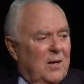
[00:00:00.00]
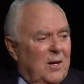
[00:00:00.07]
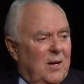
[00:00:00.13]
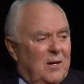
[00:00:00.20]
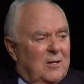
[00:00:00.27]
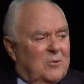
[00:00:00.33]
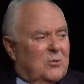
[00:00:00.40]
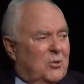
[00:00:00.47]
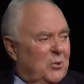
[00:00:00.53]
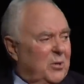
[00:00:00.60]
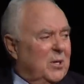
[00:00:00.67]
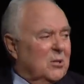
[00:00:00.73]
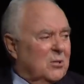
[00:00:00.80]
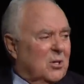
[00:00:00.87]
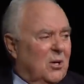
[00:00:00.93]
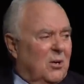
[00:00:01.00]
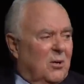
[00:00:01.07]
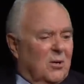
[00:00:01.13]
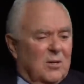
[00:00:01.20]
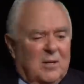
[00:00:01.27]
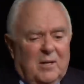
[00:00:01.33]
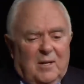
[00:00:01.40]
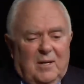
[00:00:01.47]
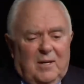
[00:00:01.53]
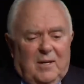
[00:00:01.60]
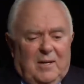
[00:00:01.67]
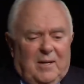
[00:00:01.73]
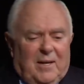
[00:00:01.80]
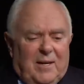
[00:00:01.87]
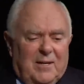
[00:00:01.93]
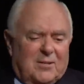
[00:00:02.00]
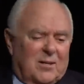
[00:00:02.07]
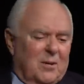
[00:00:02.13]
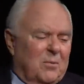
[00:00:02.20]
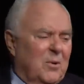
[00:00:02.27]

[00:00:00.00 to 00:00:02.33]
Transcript: and he's two years old." He said,